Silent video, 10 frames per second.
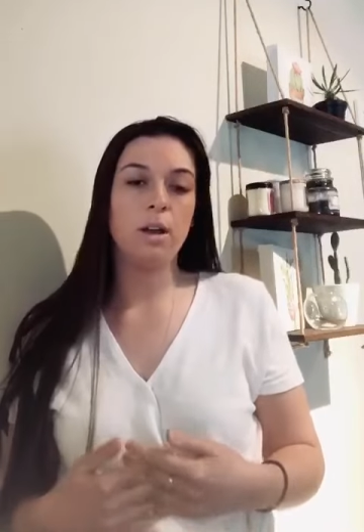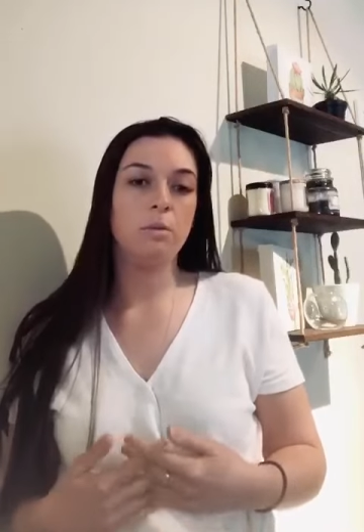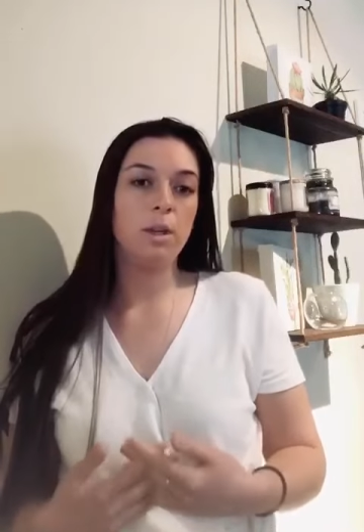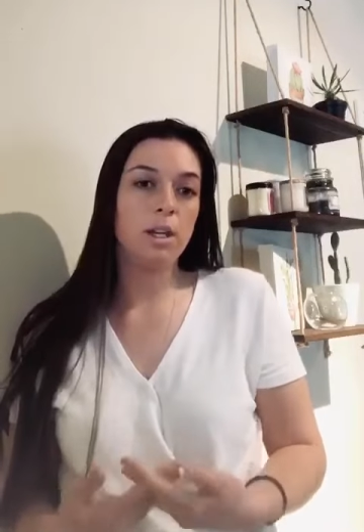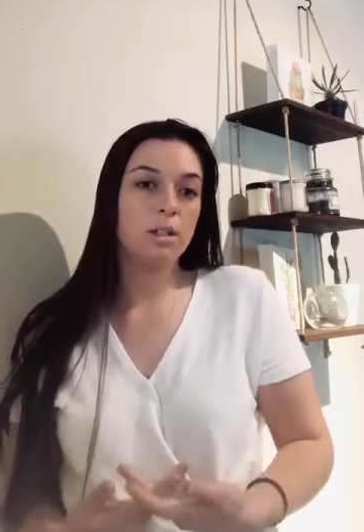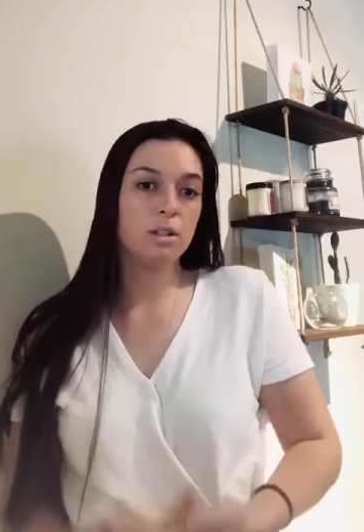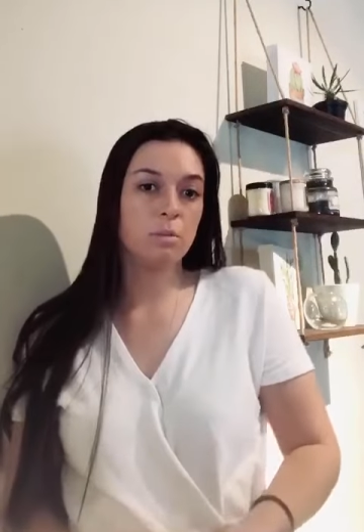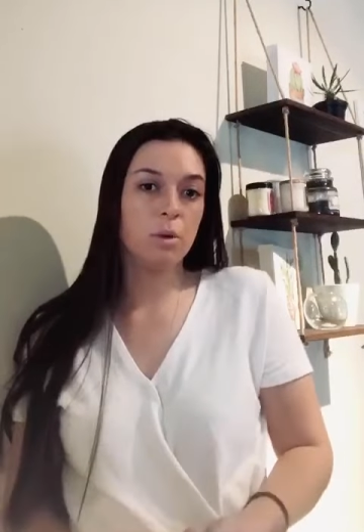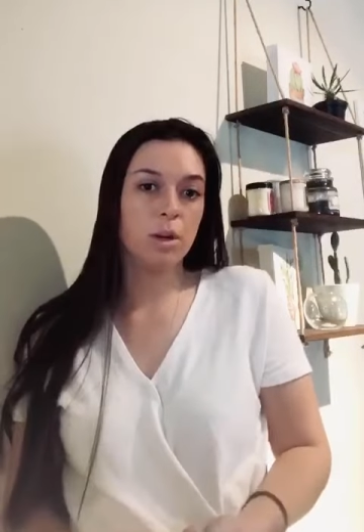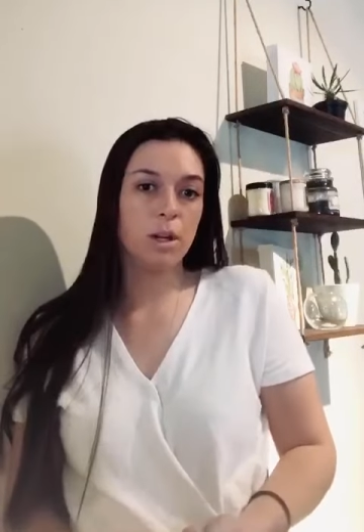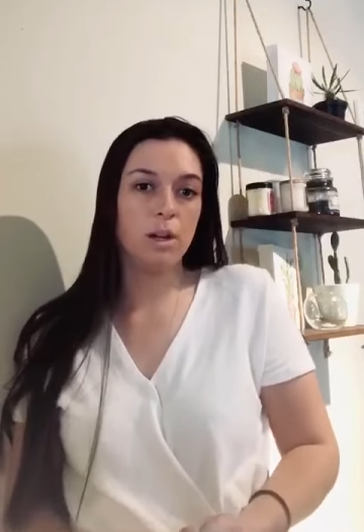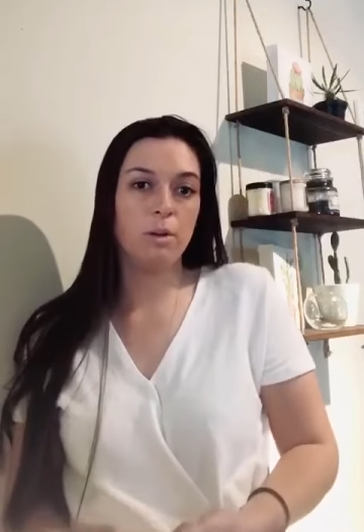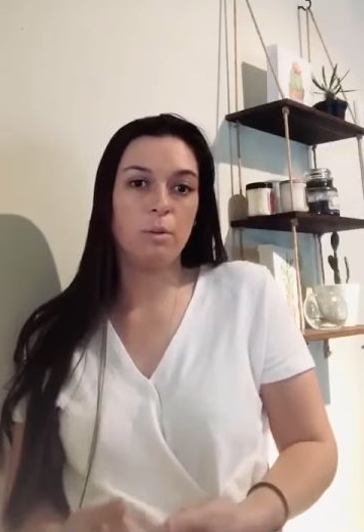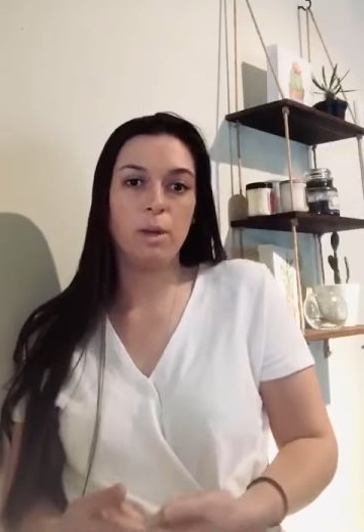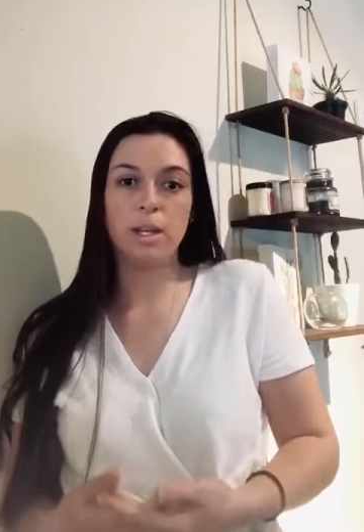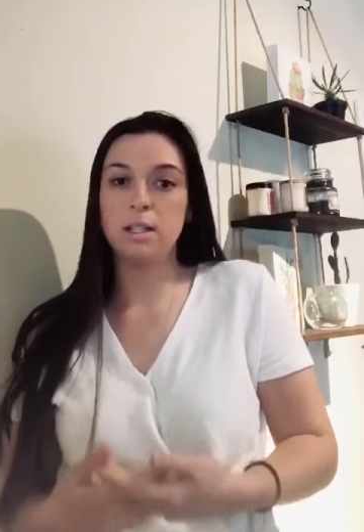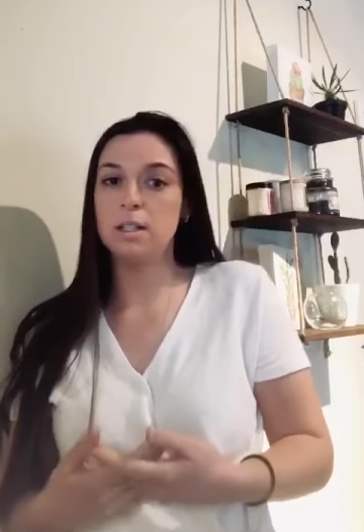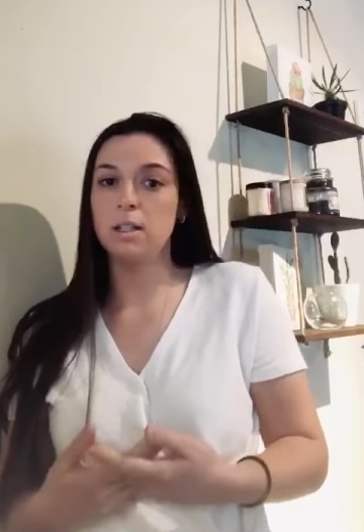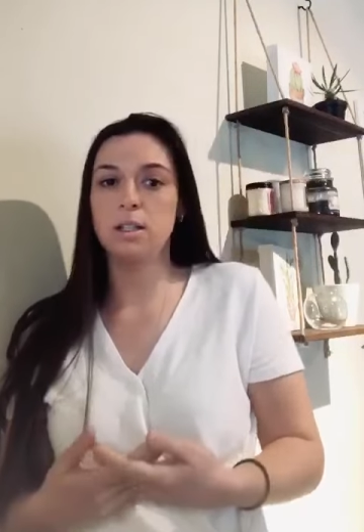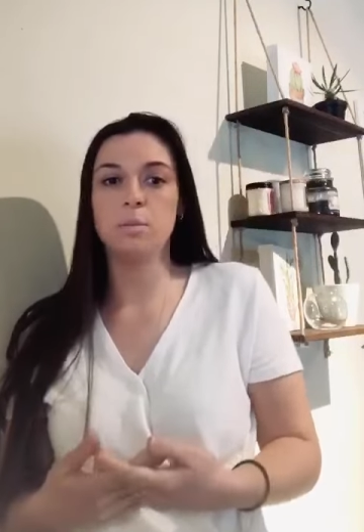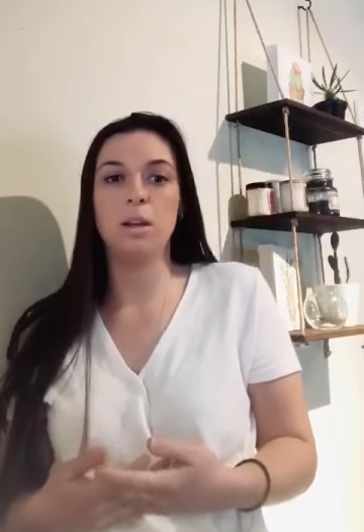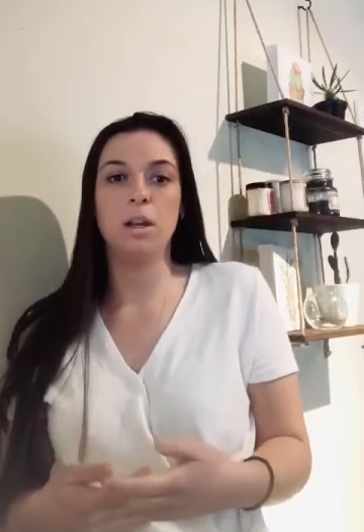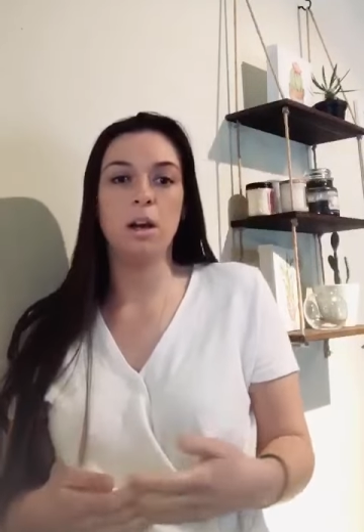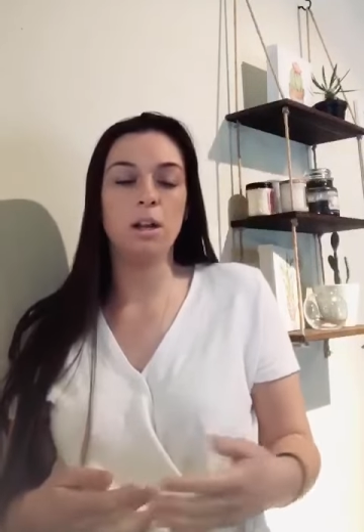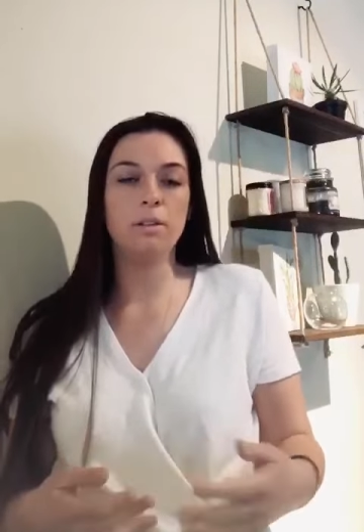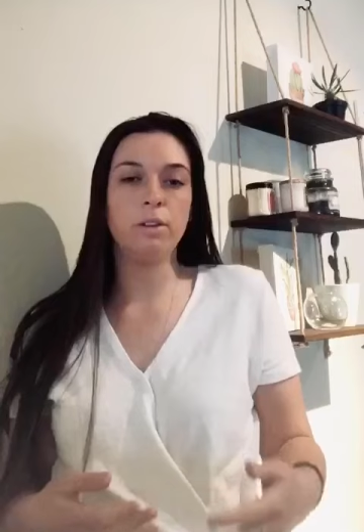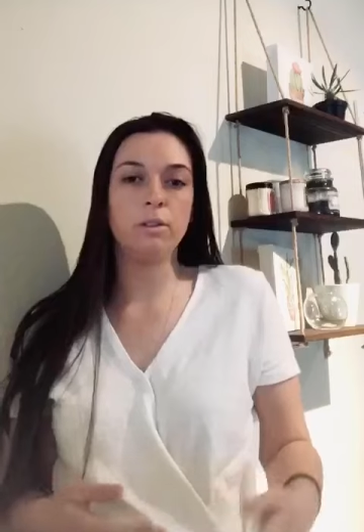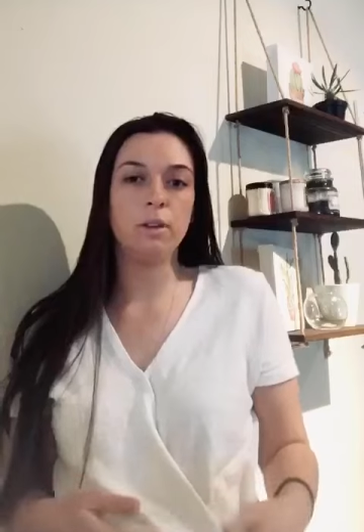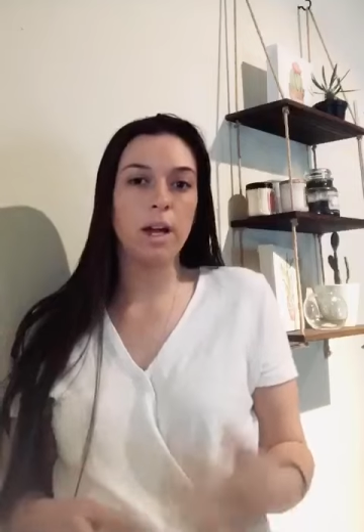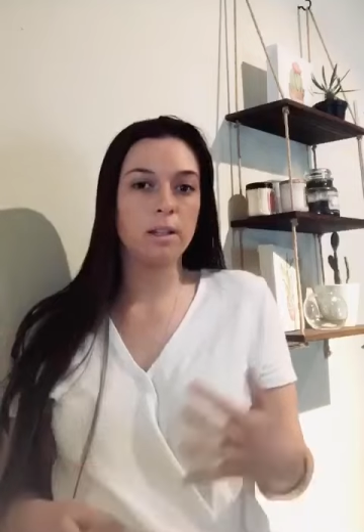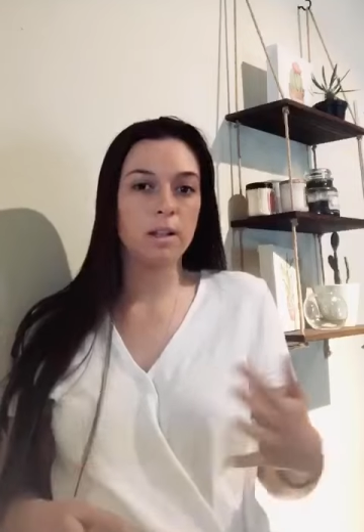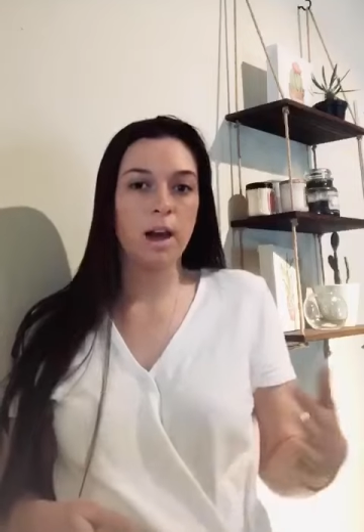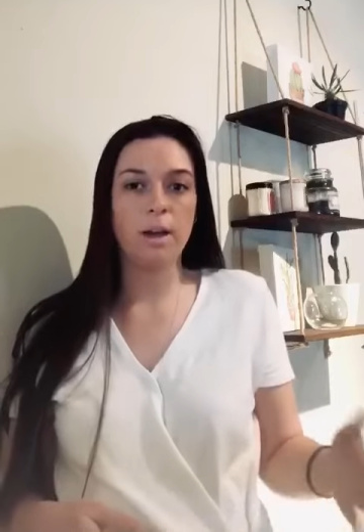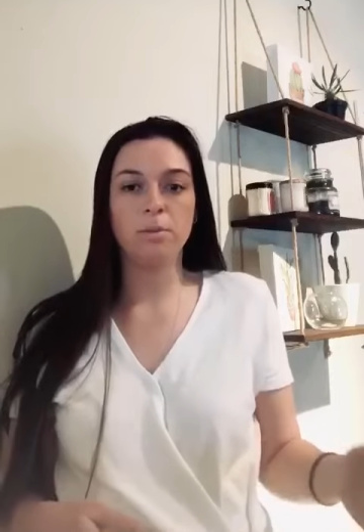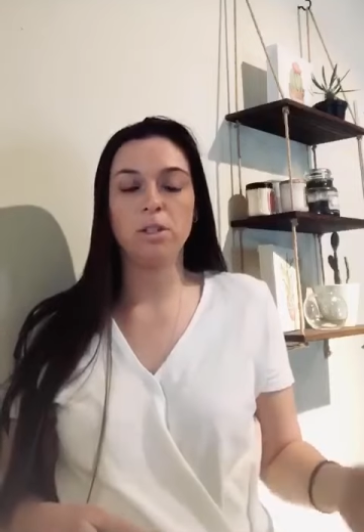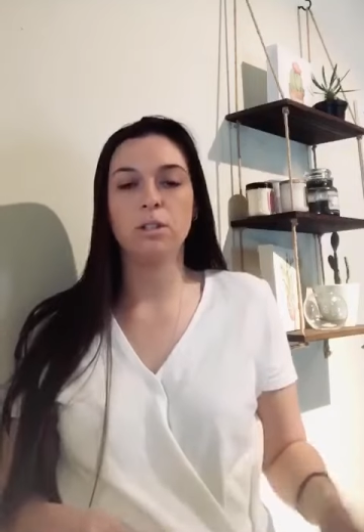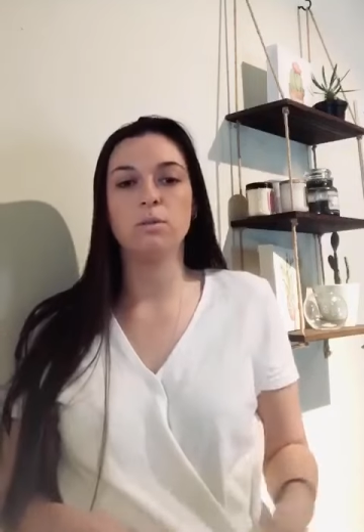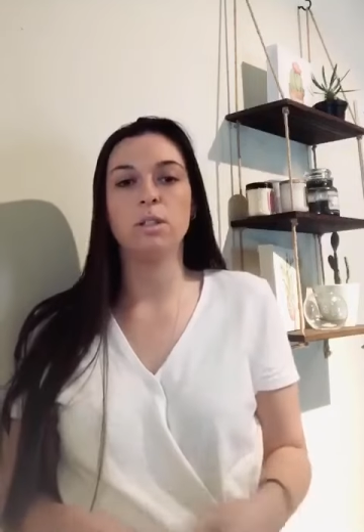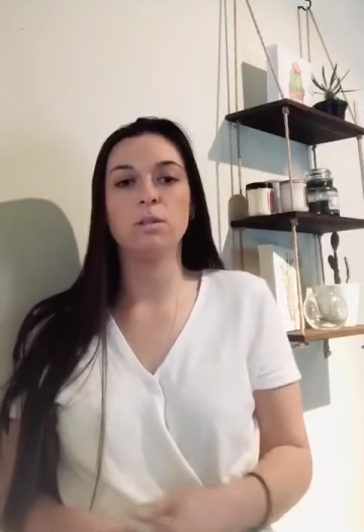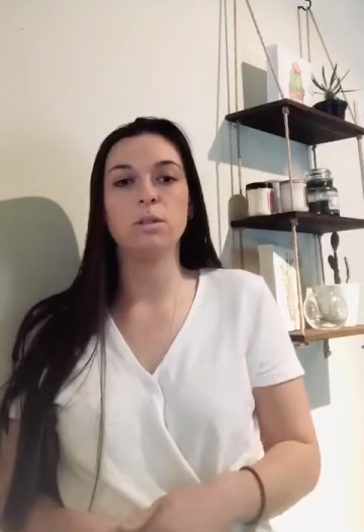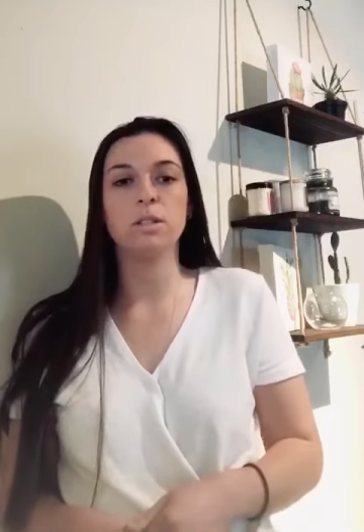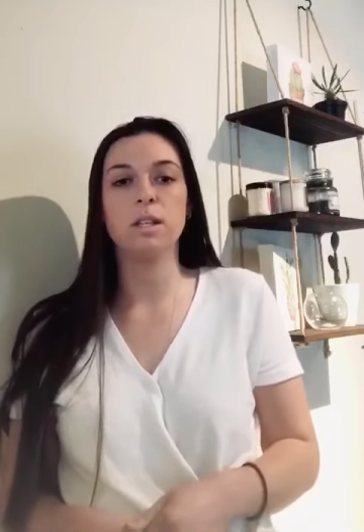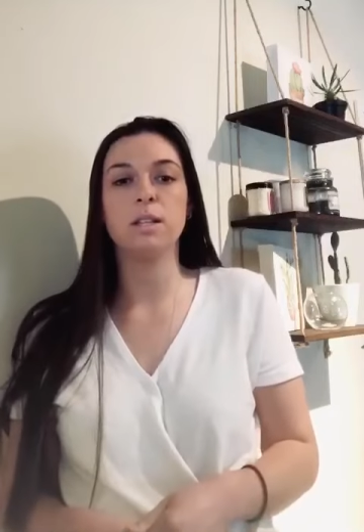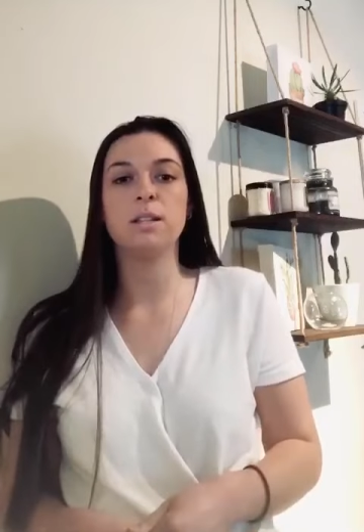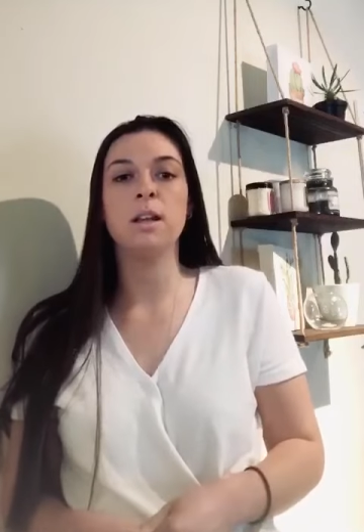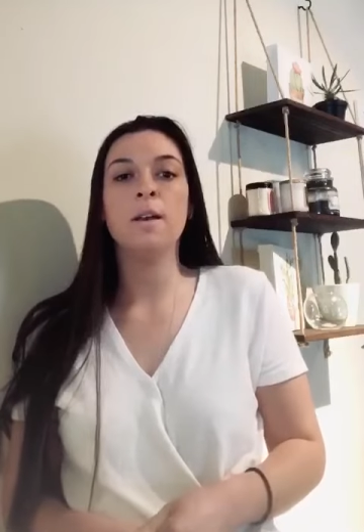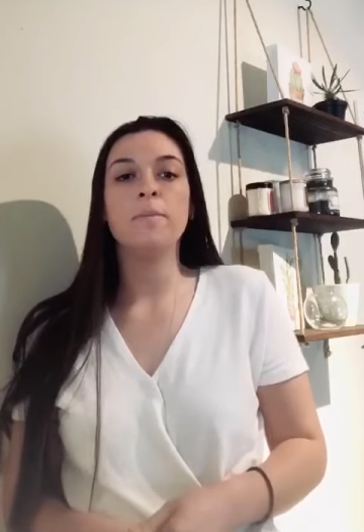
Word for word: and we can support you and we can still explain all of your rights, options, resources,